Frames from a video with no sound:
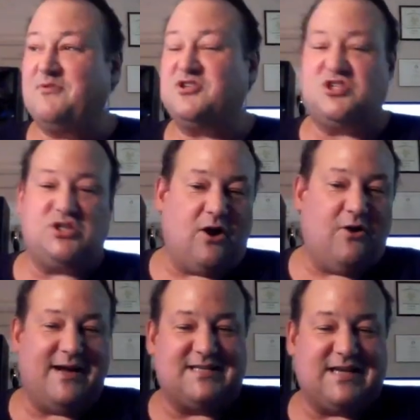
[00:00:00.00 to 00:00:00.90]
I was
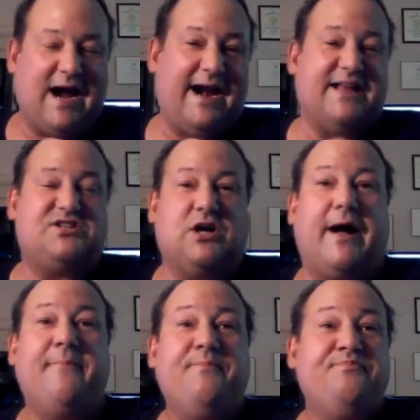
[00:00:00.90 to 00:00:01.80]
so excited. So
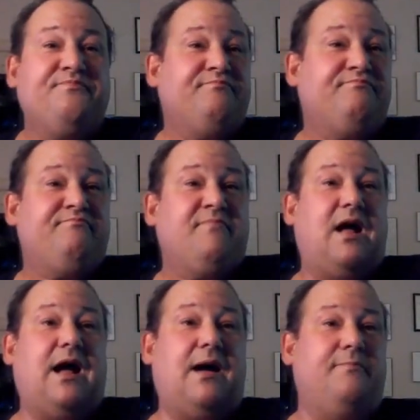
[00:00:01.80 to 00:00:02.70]

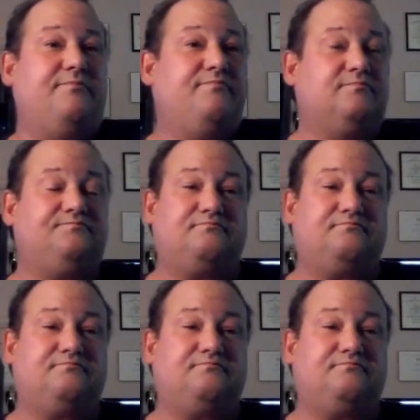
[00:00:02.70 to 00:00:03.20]
I've